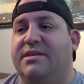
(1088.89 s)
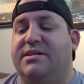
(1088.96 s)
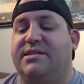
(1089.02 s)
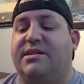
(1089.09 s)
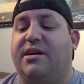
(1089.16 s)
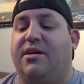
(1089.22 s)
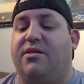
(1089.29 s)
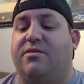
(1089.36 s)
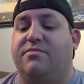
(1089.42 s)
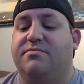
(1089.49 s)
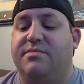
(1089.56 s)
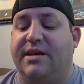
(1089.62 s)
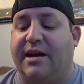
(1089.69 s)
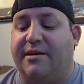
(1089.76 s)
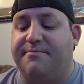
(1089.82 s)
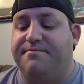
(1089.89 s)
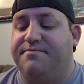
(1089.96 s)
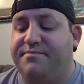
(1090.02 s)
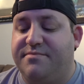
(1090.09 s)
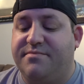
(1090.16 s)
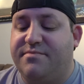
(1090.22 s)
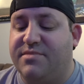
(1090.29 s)
So yeah,
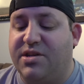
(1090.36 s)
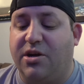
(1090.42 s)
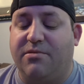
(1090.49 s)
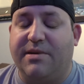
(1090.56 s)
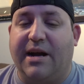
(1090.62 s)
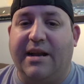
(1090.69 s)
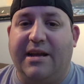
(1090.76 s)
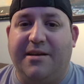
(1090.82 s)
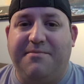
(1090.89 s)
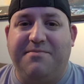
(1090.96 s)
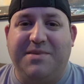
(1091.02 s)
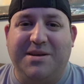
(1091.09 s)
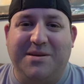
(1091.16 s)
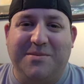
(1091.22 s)
go ride it.